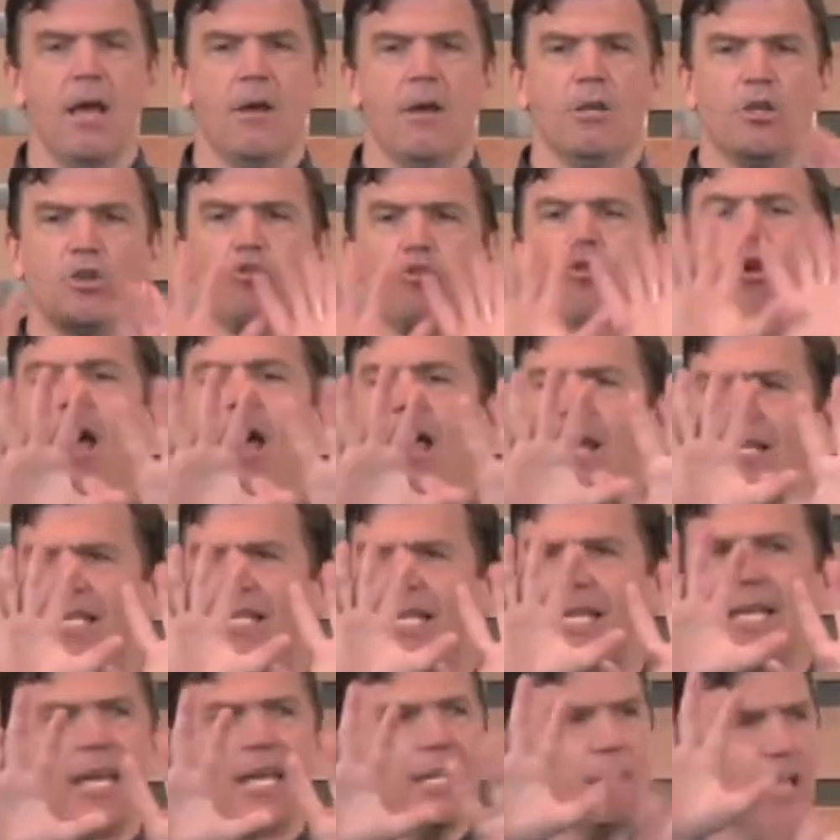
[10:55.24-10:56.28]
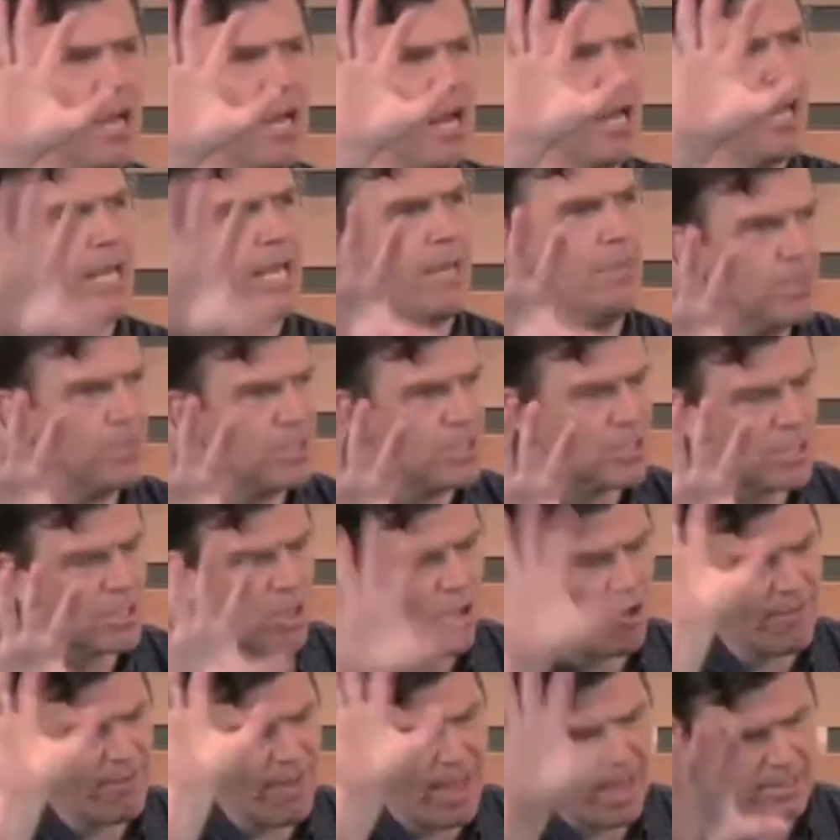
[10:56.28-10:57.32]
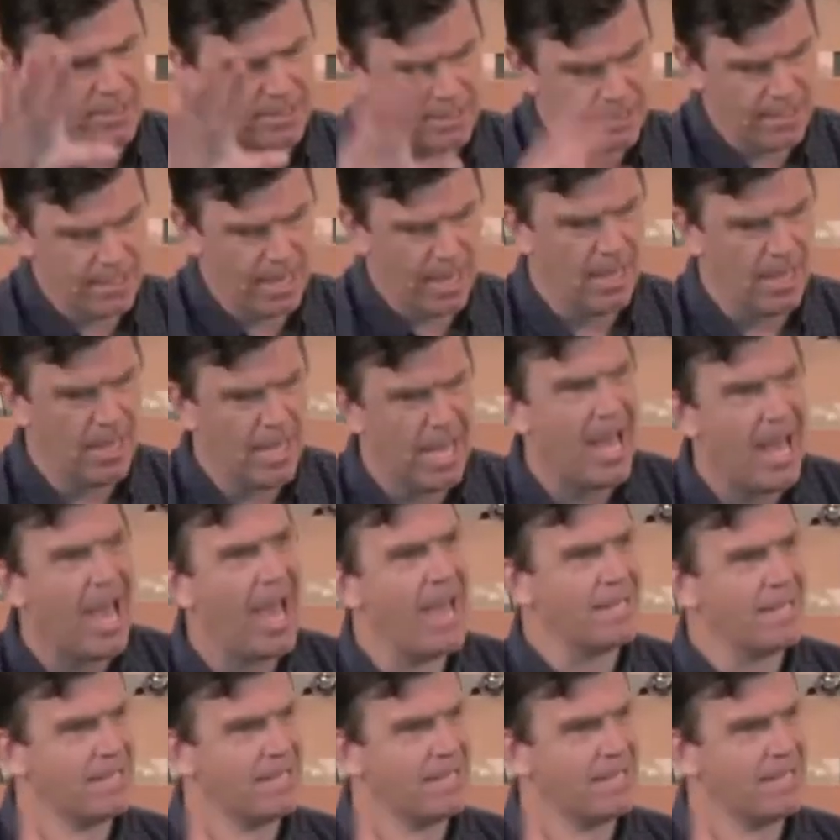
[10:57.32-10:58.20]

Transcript: trying to get a glimpse of Esther and